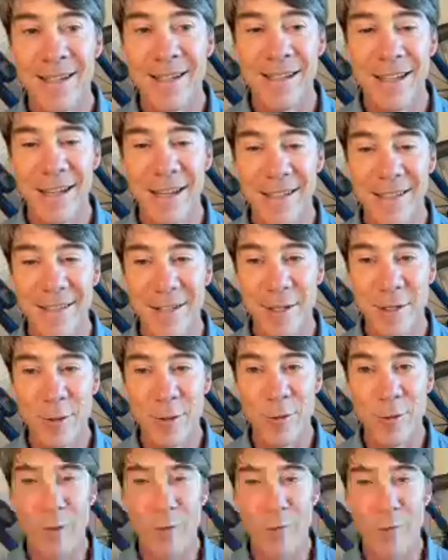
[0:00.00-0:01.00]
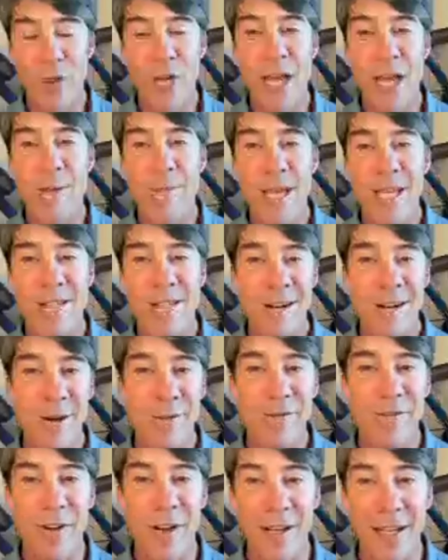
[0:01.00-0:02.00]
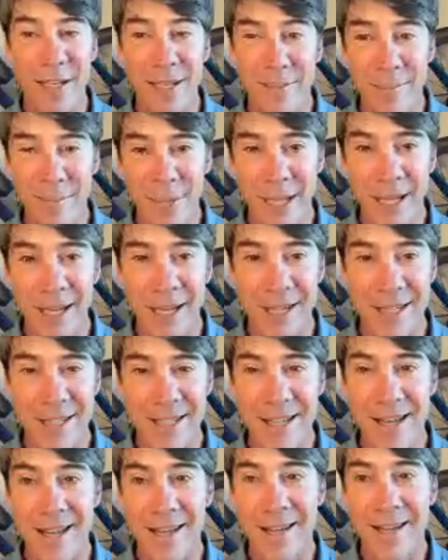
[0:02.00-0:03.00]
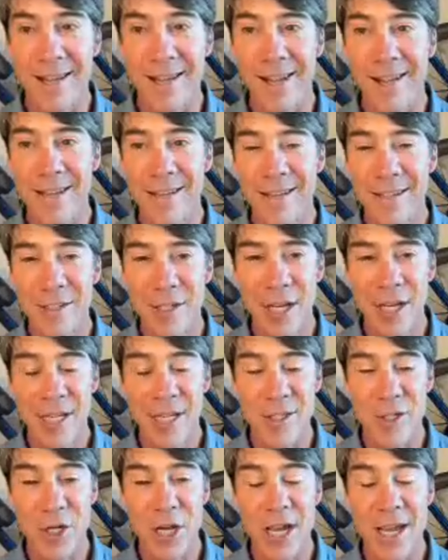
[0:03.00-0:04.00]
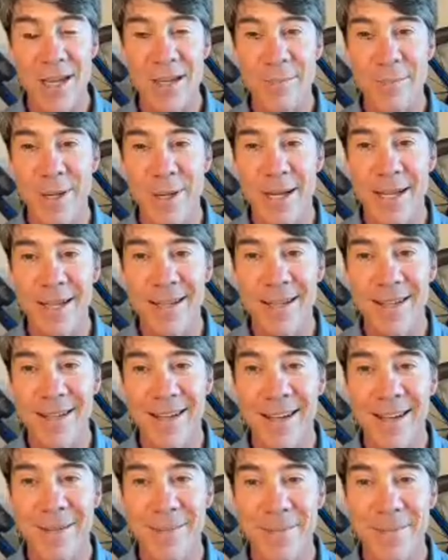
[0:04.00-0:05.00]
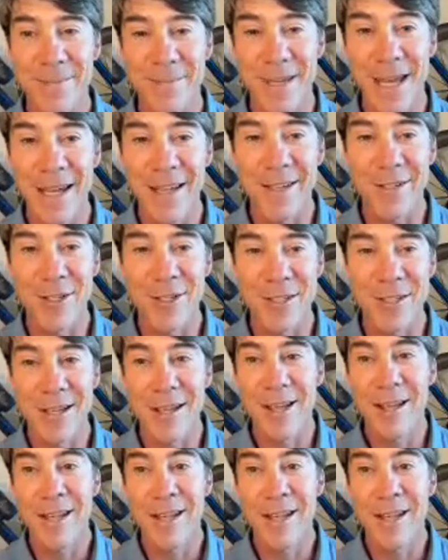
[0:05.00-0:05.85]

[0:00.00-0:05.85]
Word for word: And it, uh, Jake makes it all funny because, uh, Jake is Jake. But uh, yeah, you just